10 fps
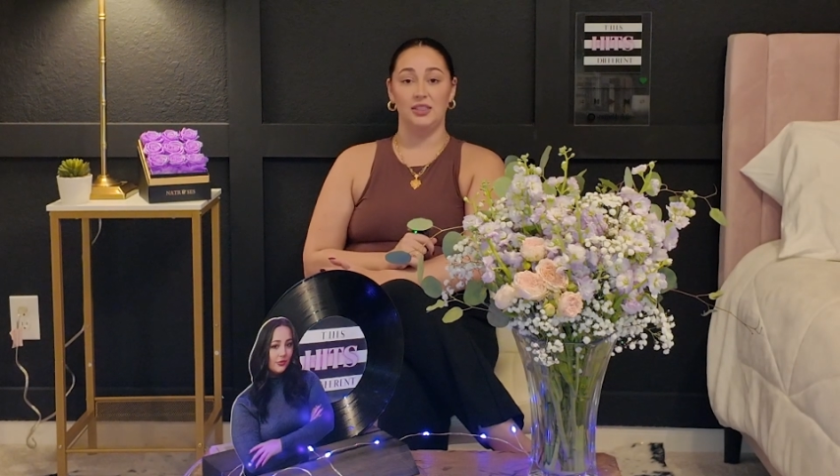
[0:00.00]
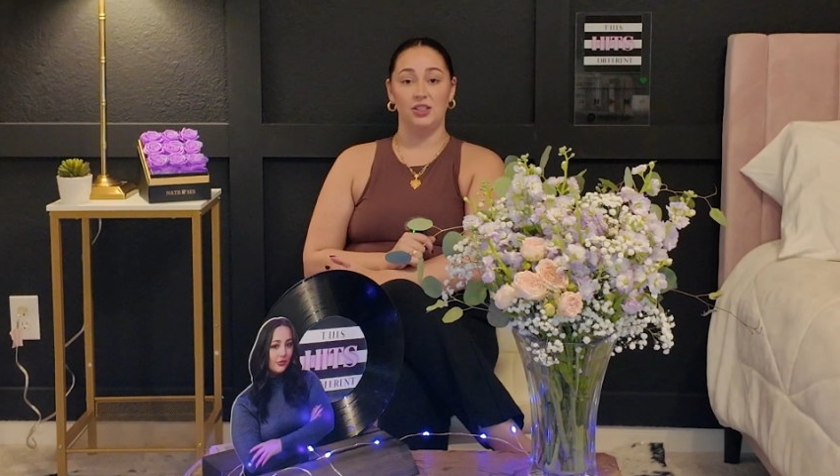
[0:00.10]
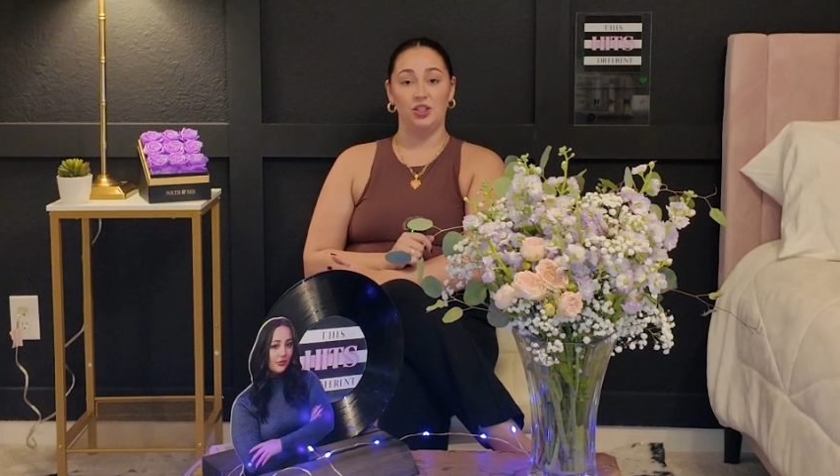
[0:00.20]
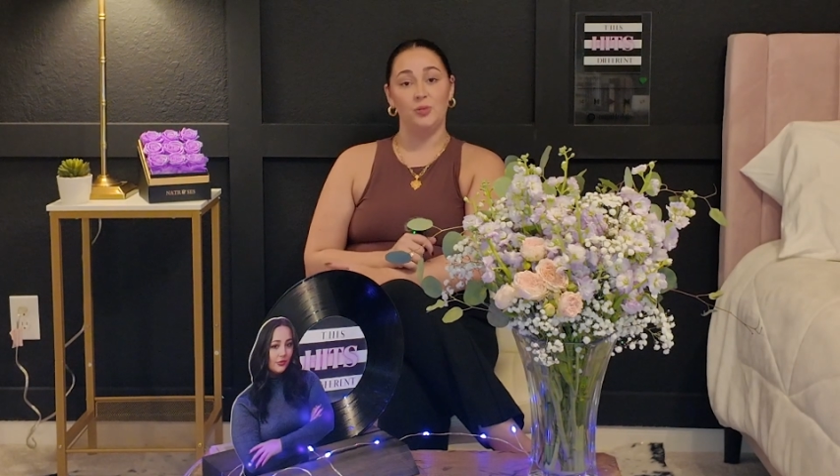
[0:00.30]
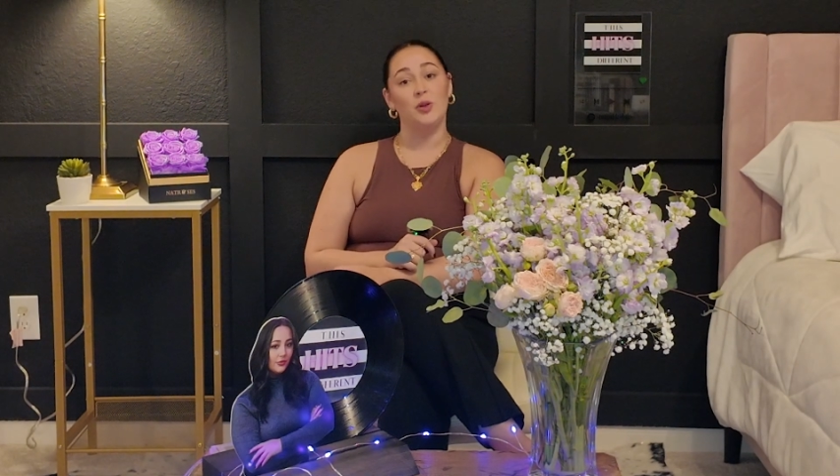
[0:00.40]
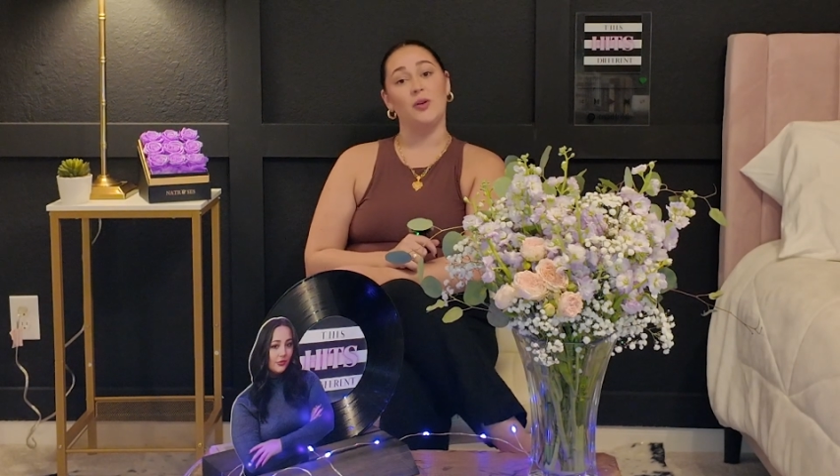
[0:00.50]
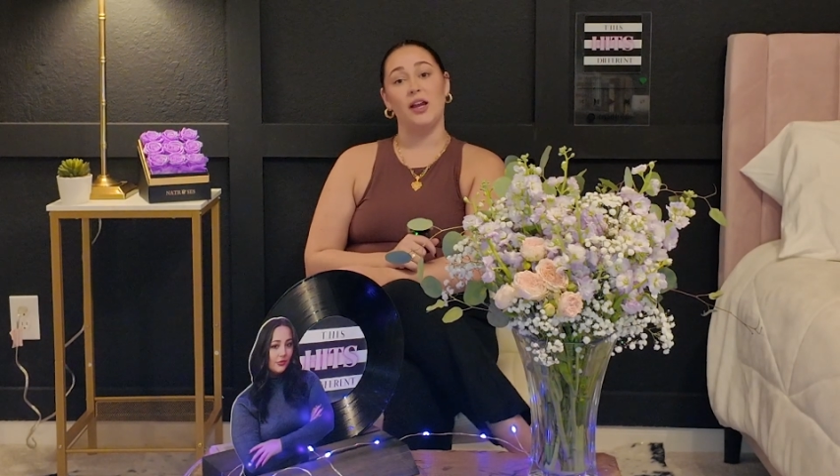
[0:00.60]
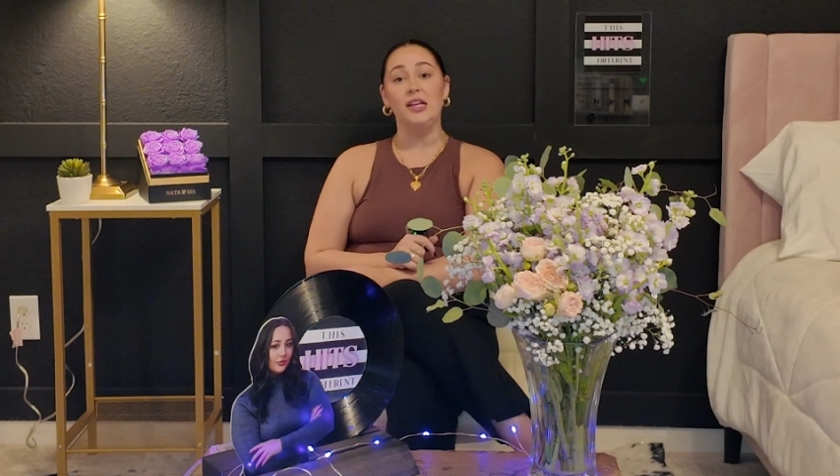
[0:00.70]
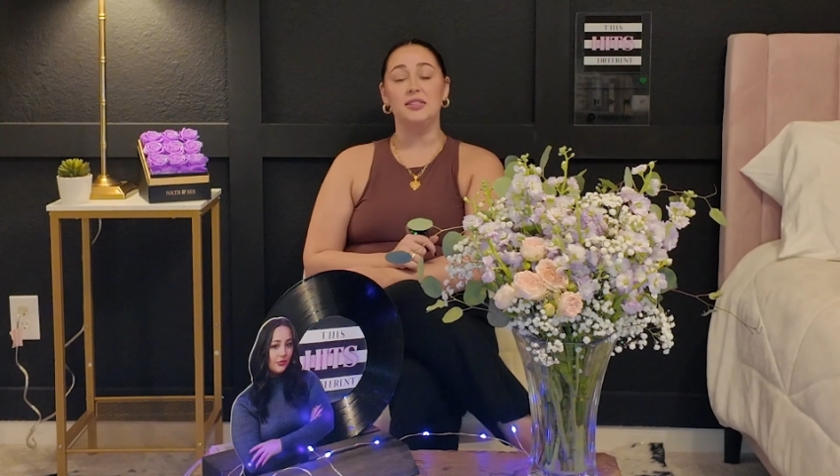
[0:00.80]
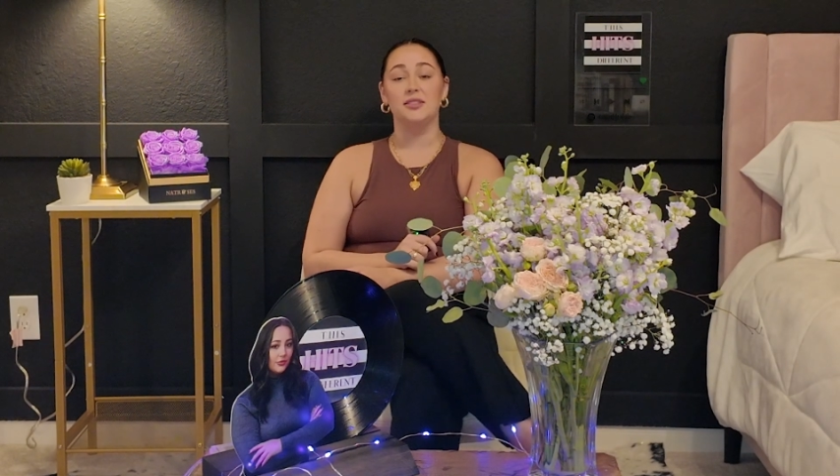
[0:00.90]
human
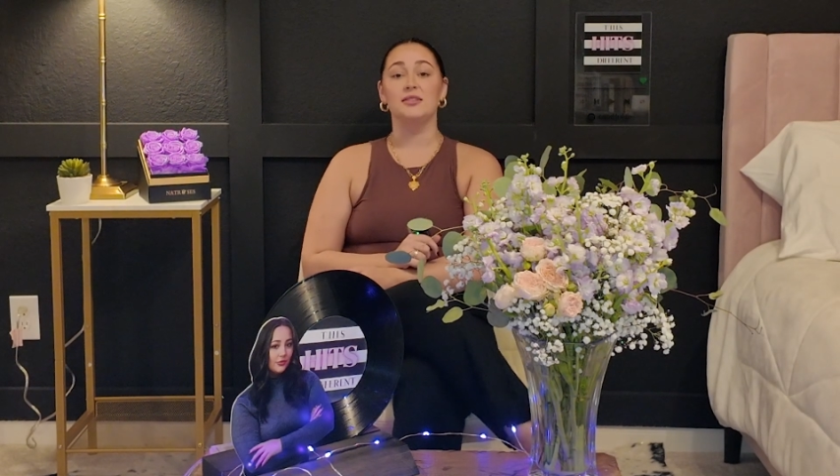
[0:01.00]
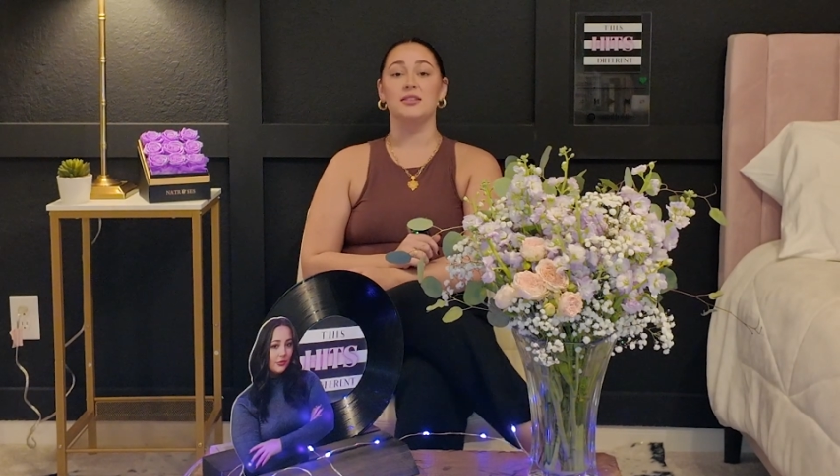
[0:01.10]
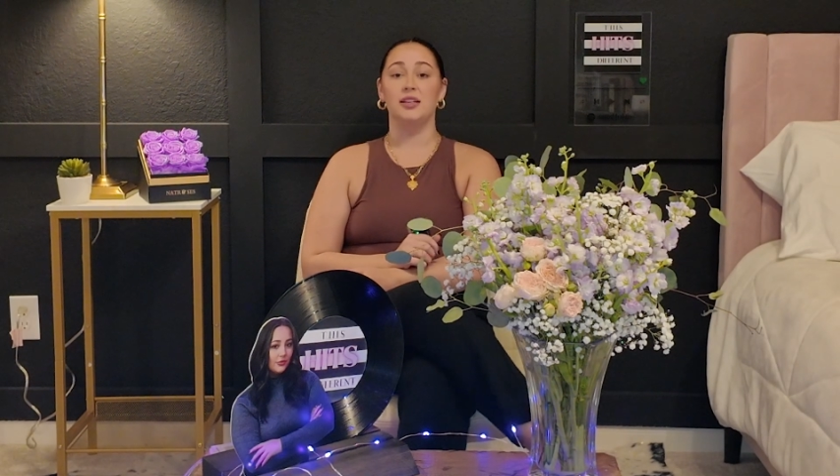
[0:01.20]
rights